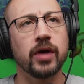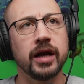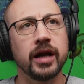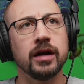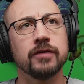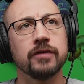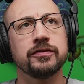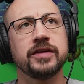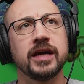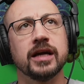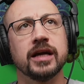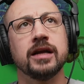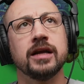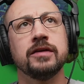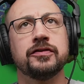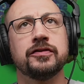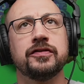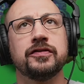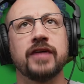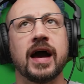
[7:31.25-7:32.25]
of getting
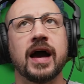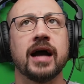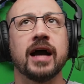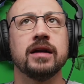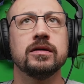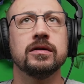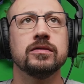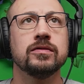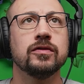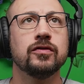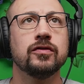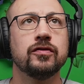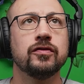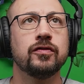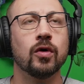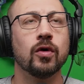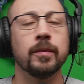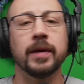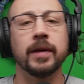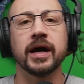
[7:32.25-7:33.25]
fat for
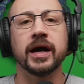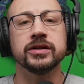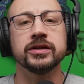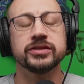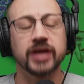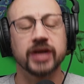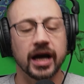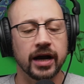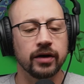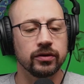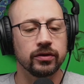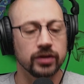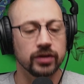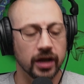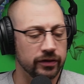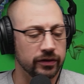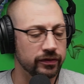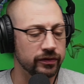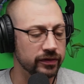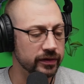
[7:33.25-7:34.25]
my entire
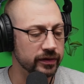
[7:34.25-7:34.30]
life.